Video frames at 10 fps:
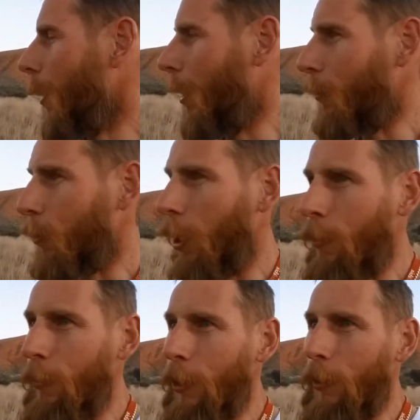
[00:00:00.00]
and although
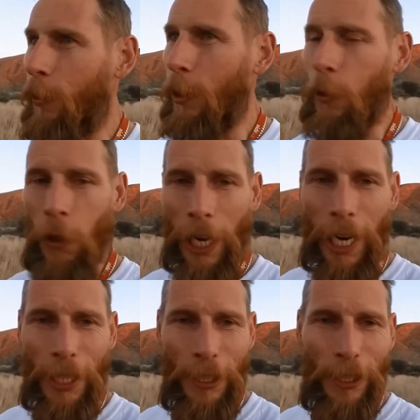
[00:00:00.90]
you, we do
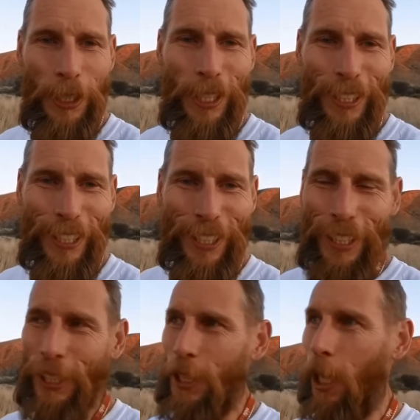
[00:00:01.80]
clash and there's
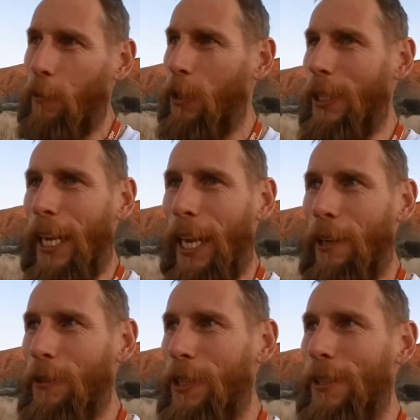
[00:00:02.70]
there's ups and
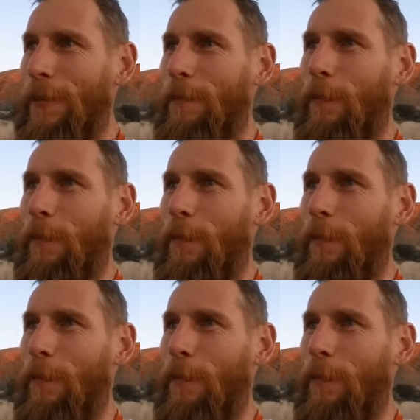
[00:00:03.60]
downs,